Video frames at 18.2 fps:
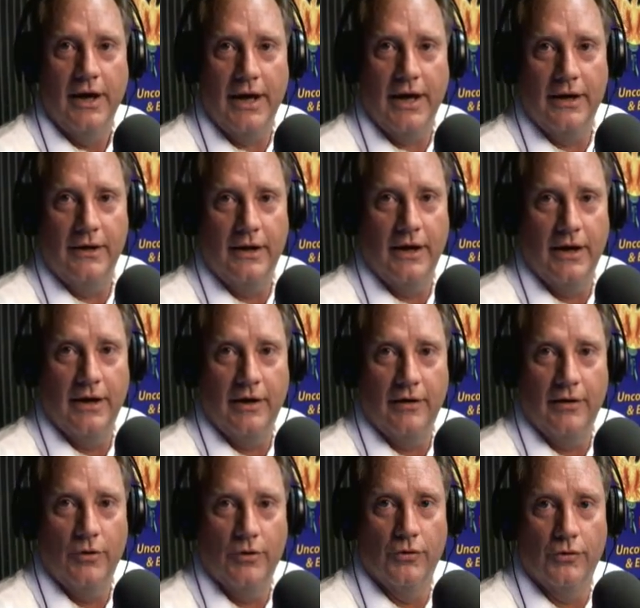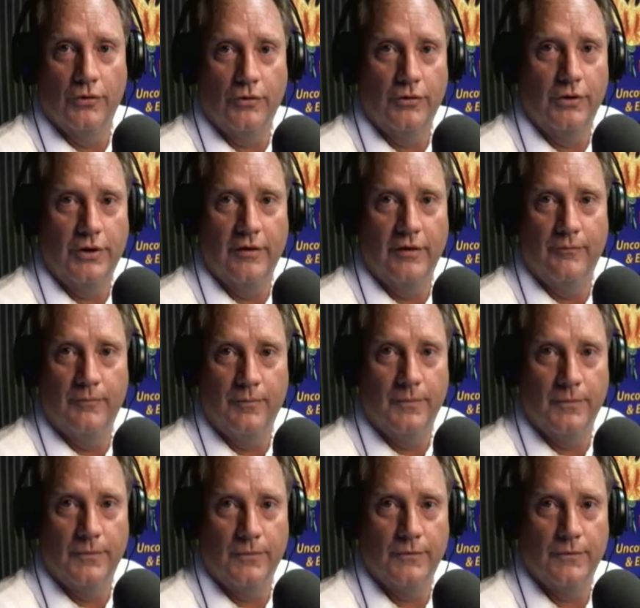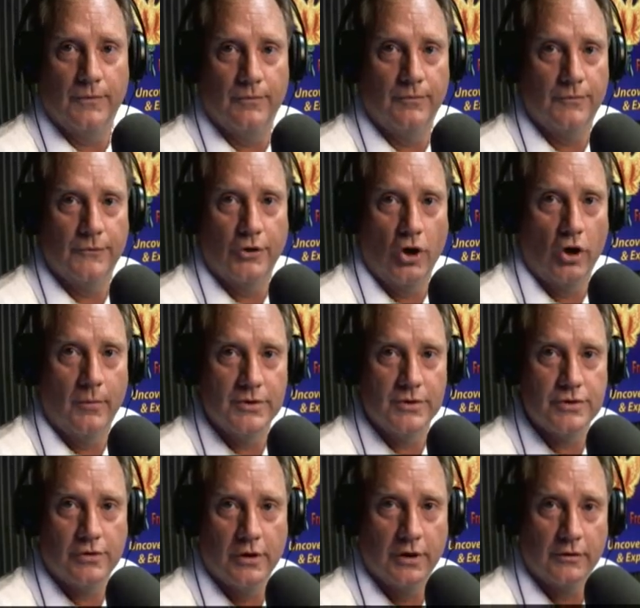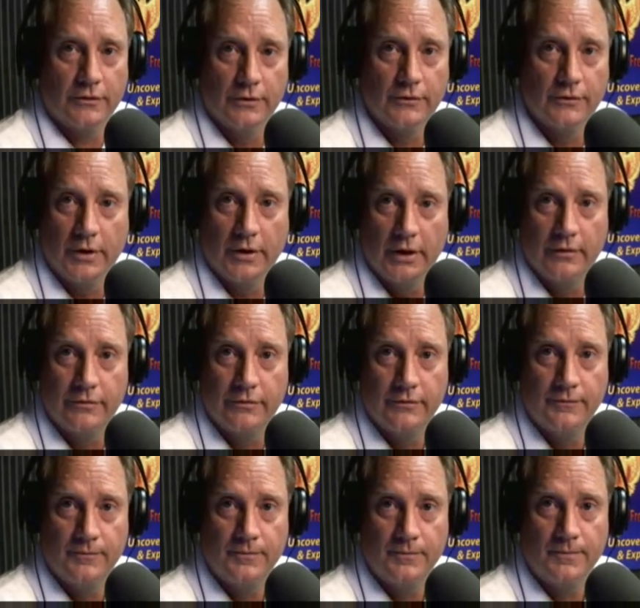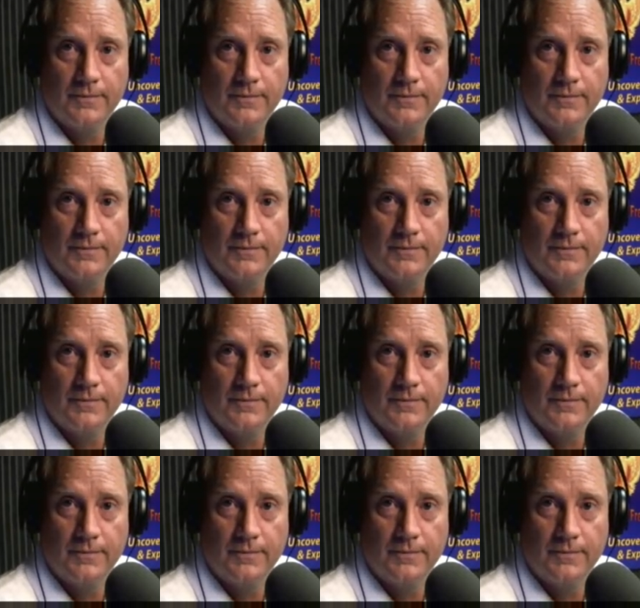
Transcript: we'll give them garbage trucks and stuff.